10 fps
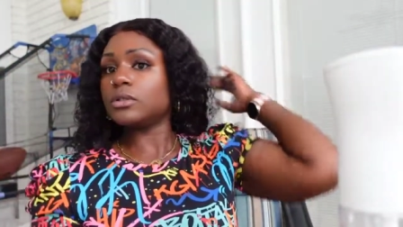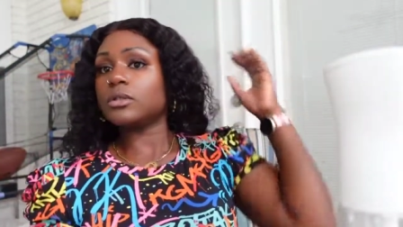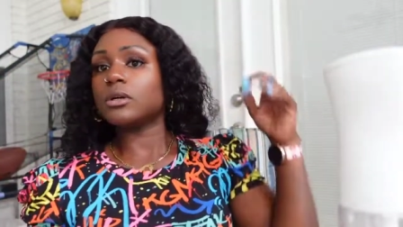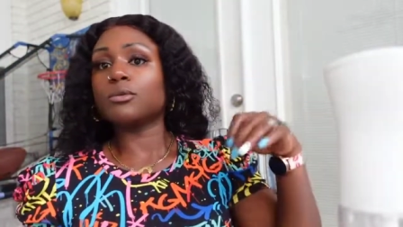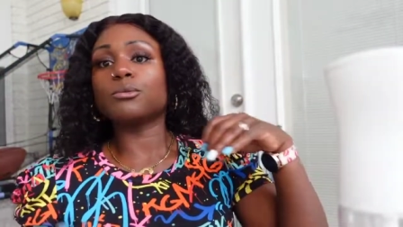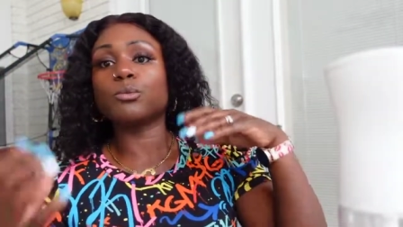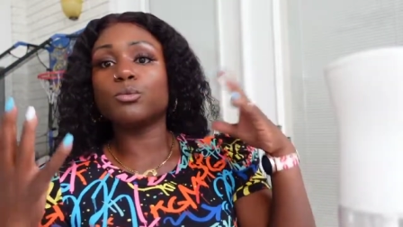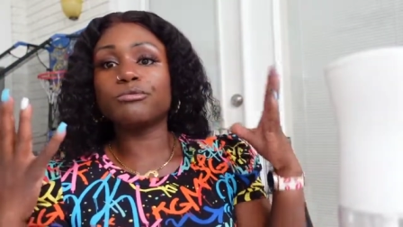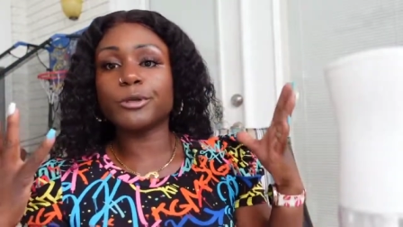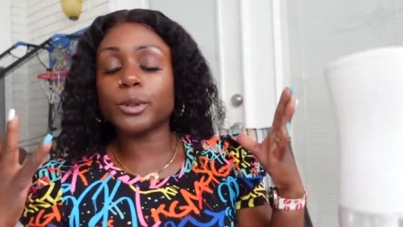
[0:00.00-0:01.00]
you know,
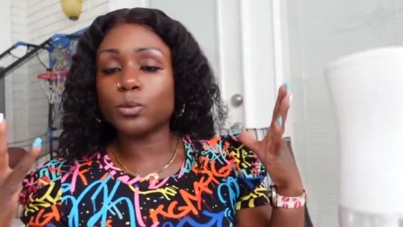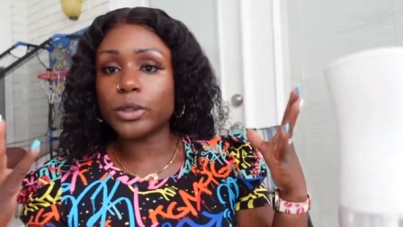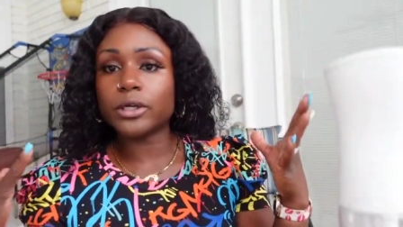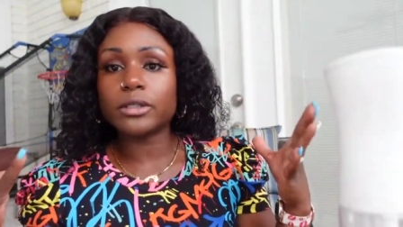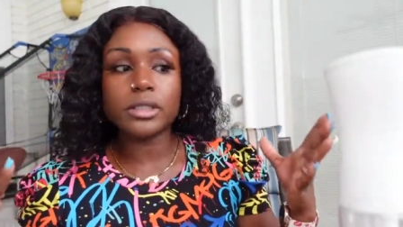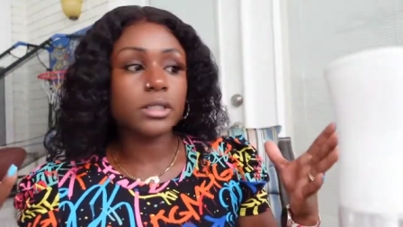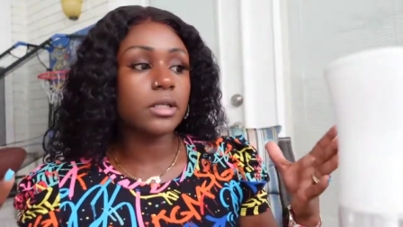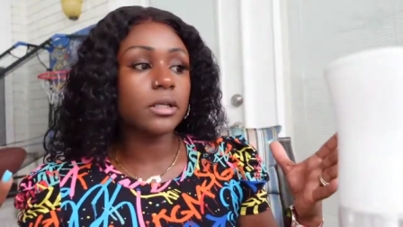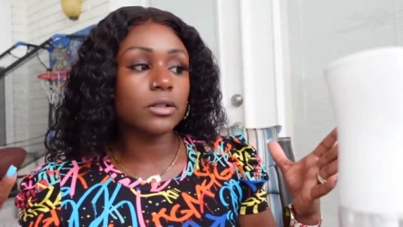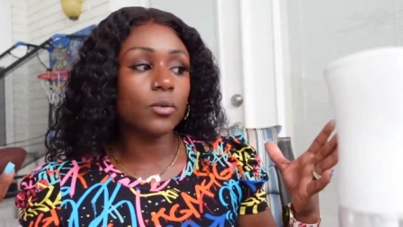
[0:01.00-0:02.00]
wearing this
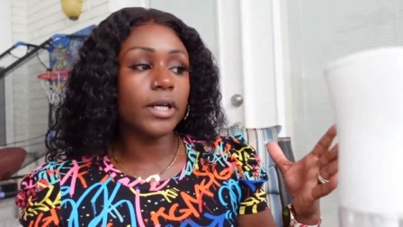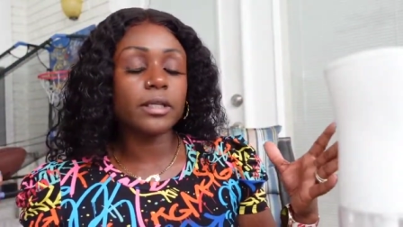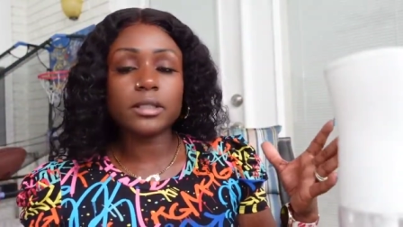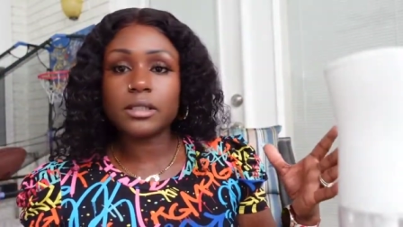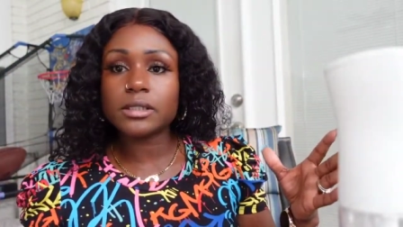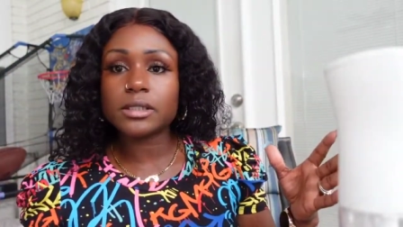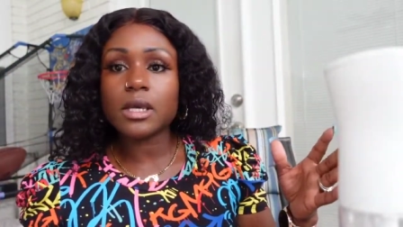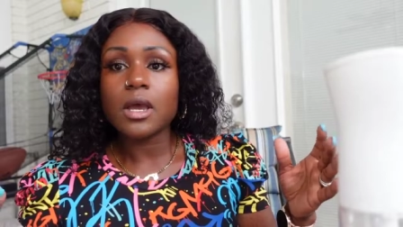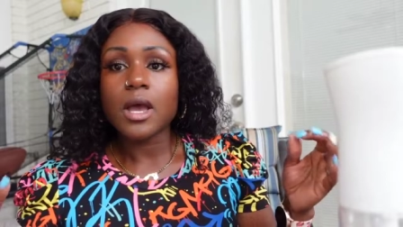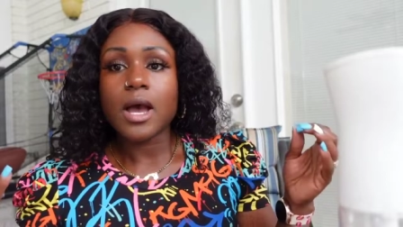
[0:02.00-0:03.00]
hair the way it
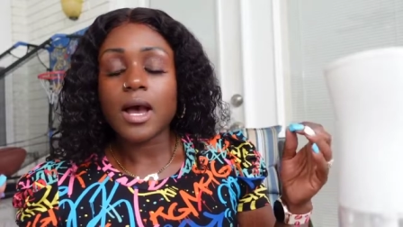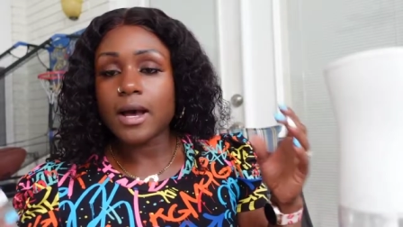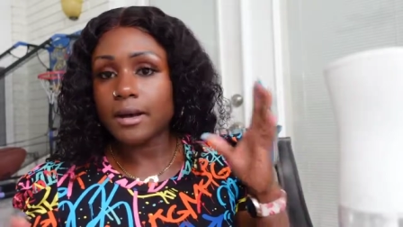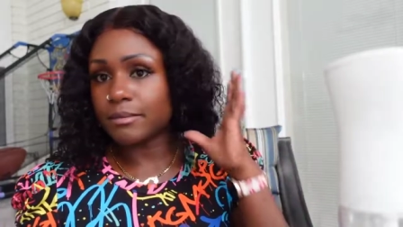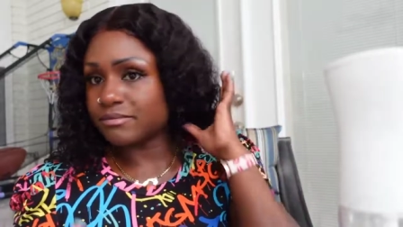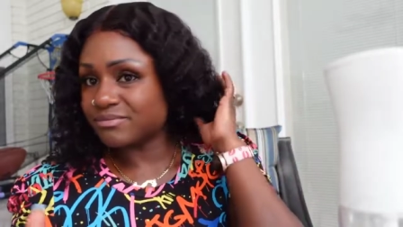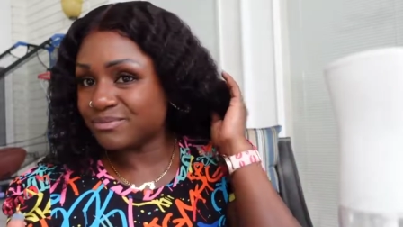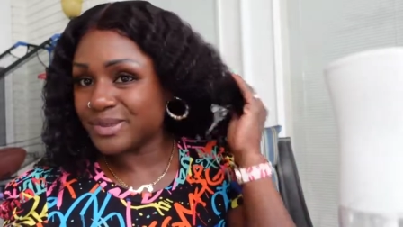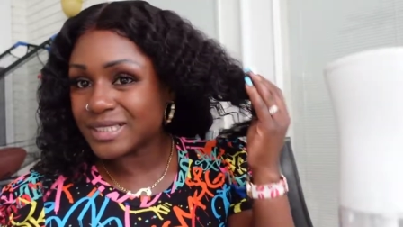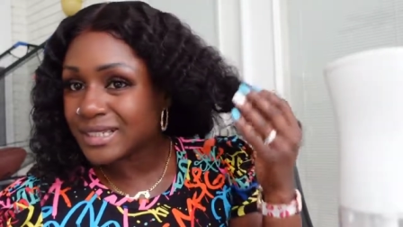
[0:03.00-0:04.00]
is. um,
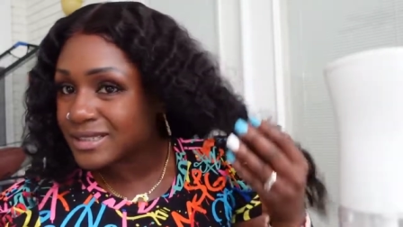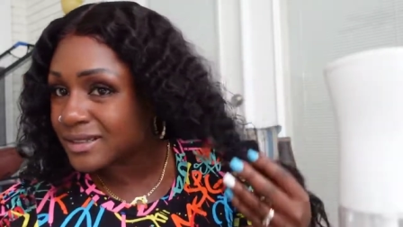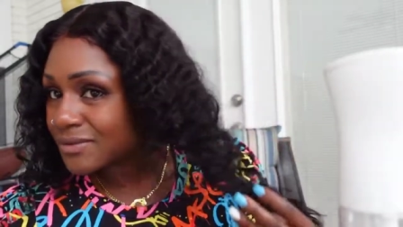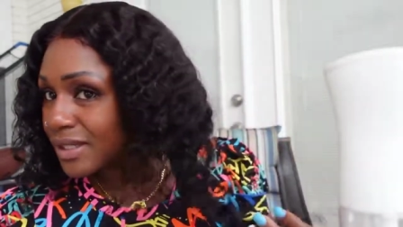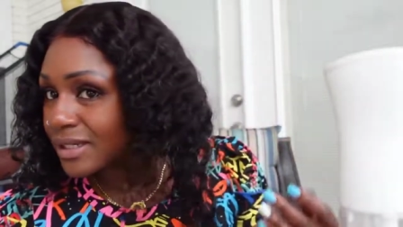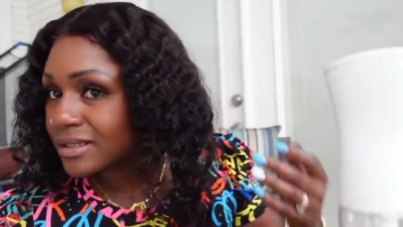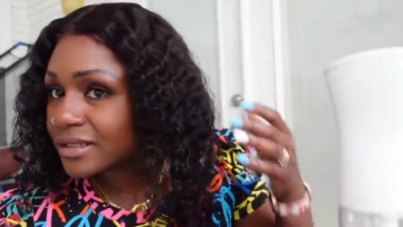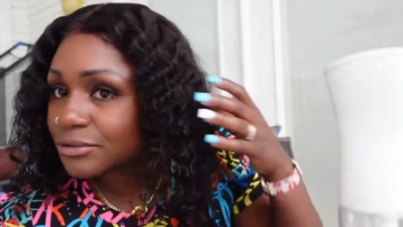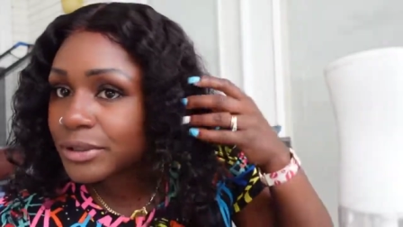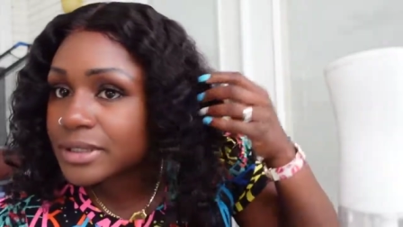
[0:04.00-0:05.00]
because of the
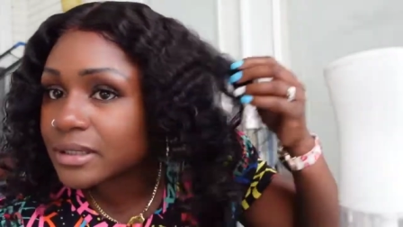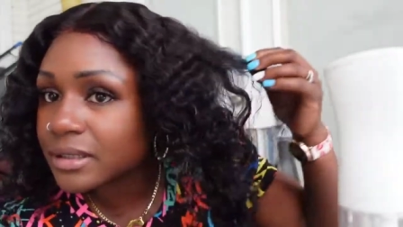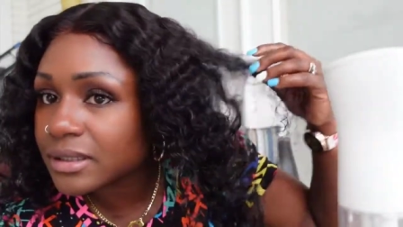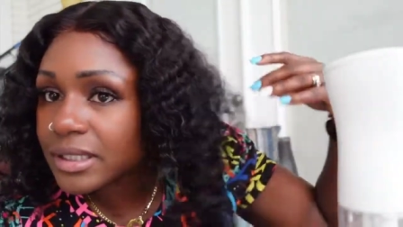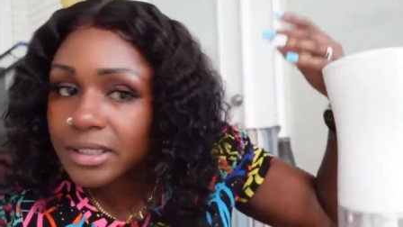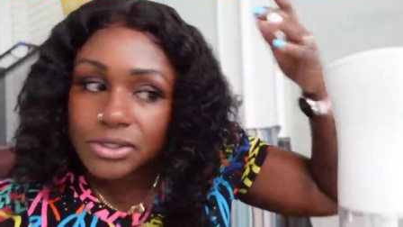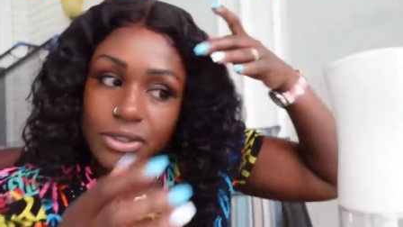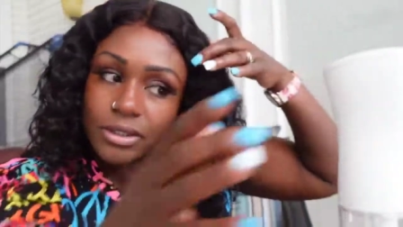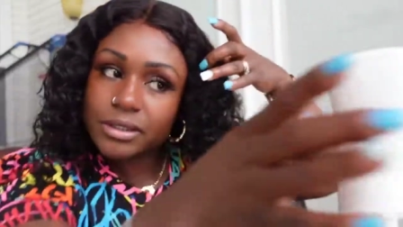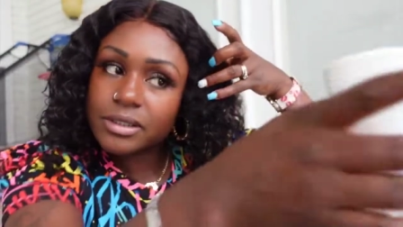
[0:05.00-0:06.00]
difference in the
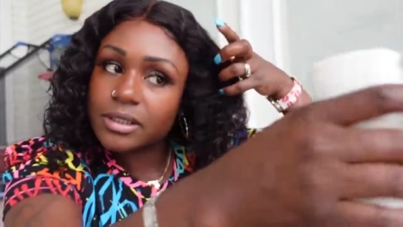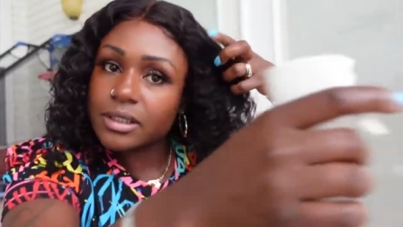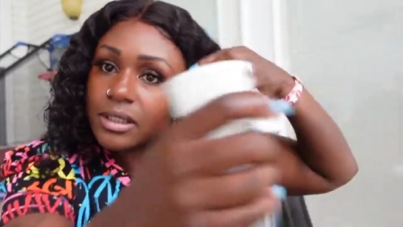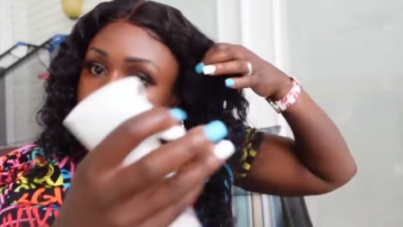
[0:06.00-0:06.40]
textures.